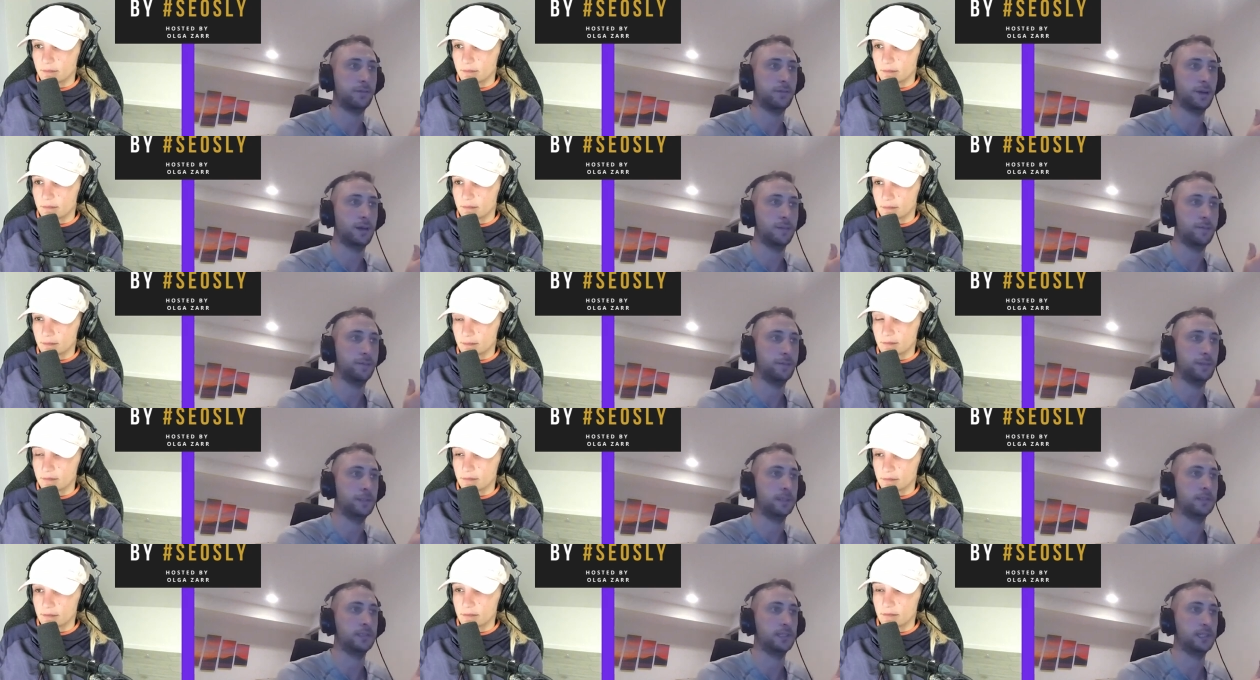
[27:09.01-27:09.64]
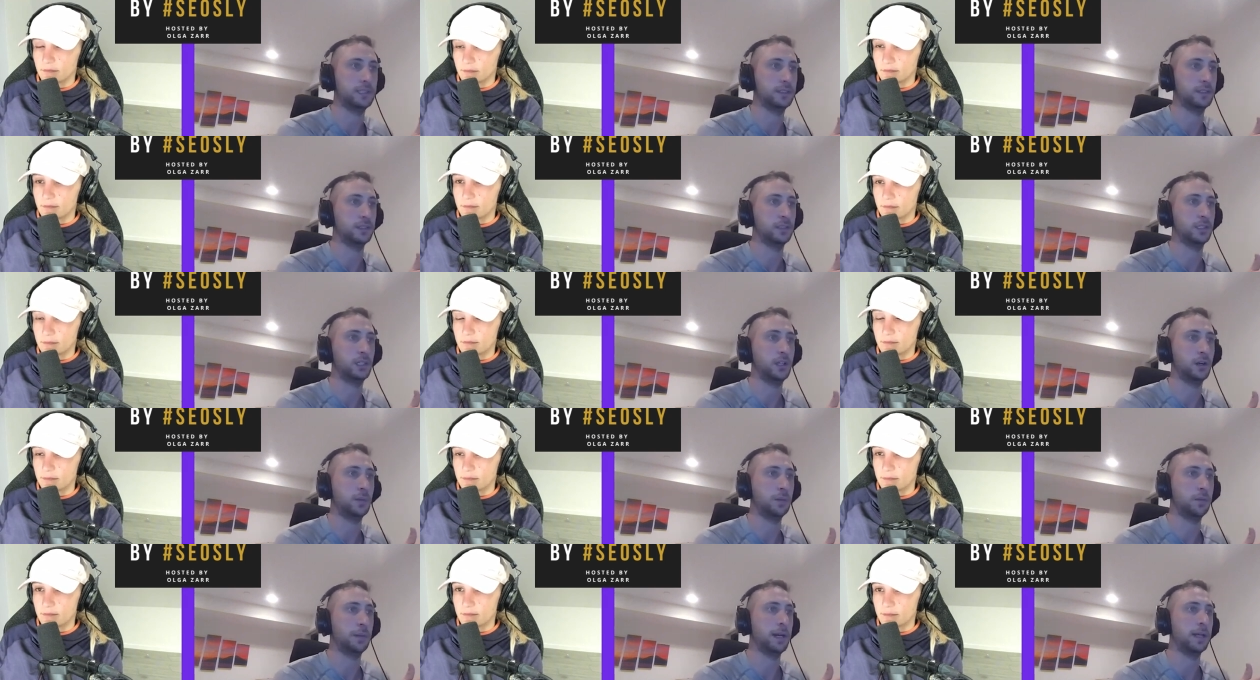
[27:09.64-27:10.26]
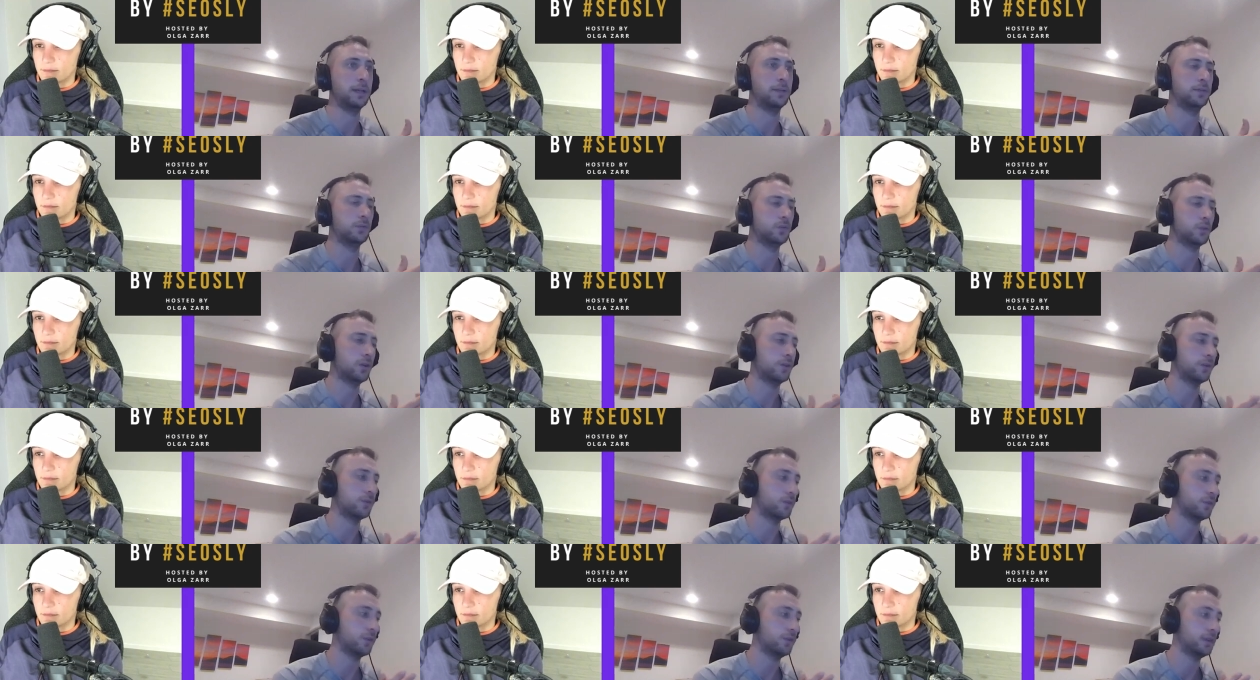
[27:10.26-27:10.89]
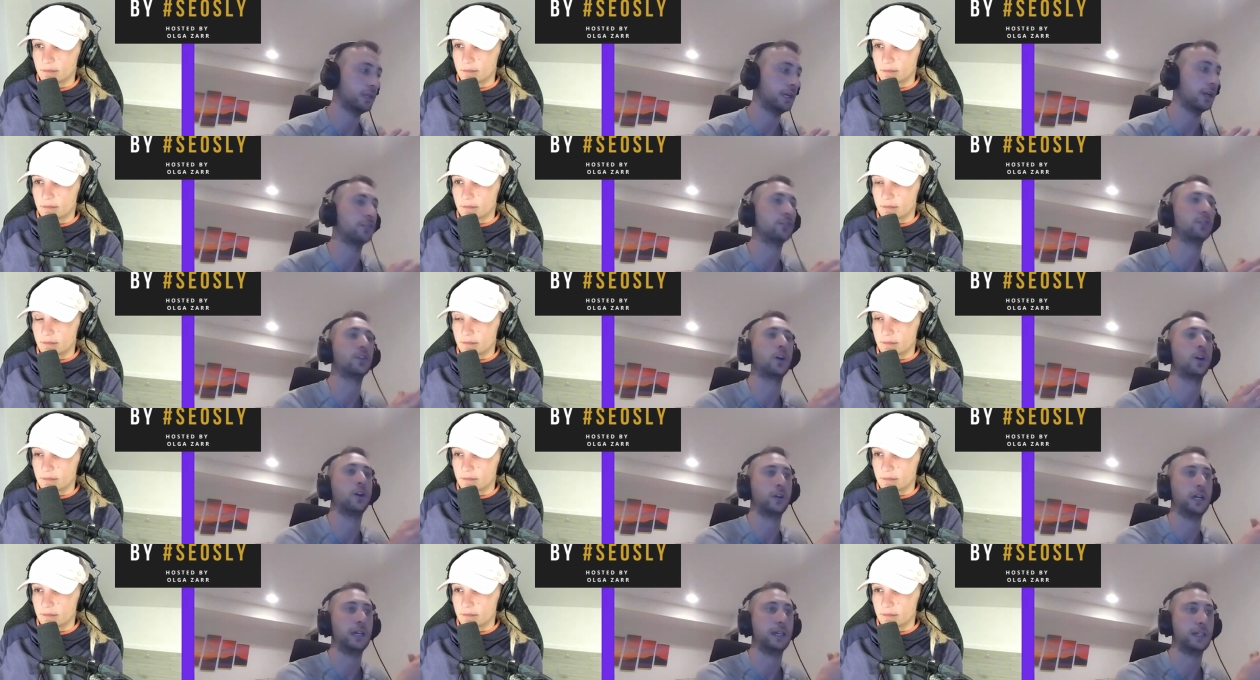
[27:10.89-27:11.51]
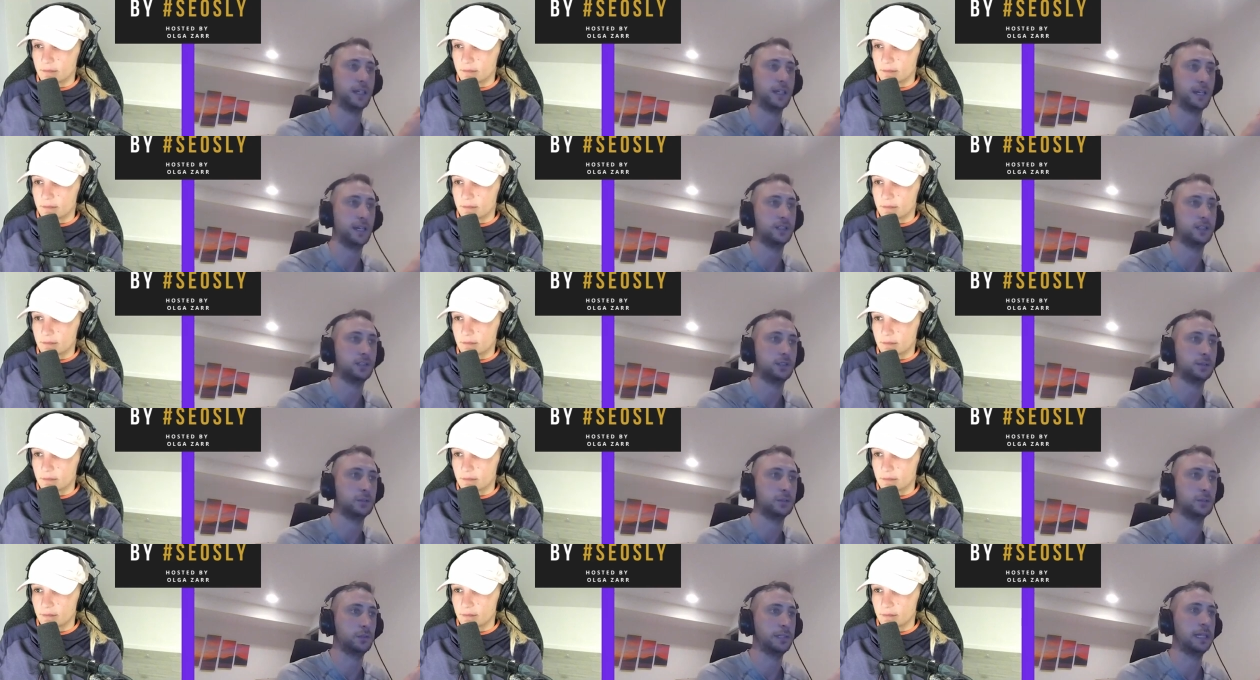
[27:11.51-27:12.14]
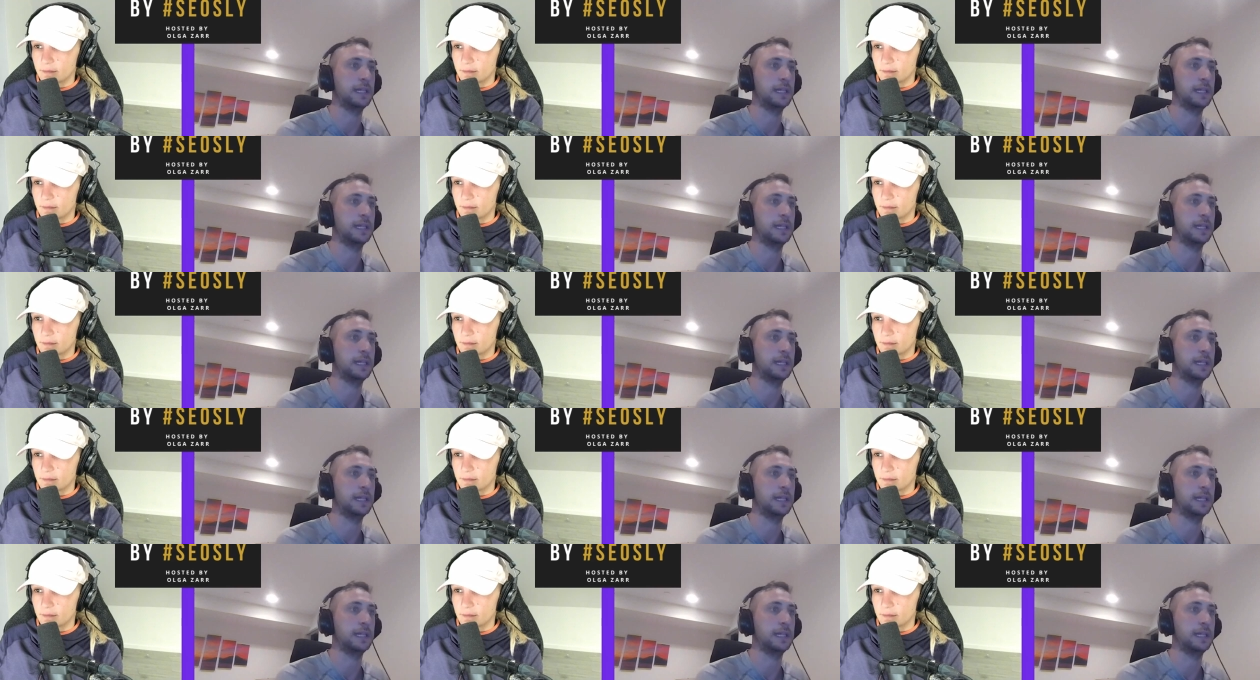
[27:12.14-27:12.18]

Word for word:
Speaker 1: of business, you know, by sort of their target customer.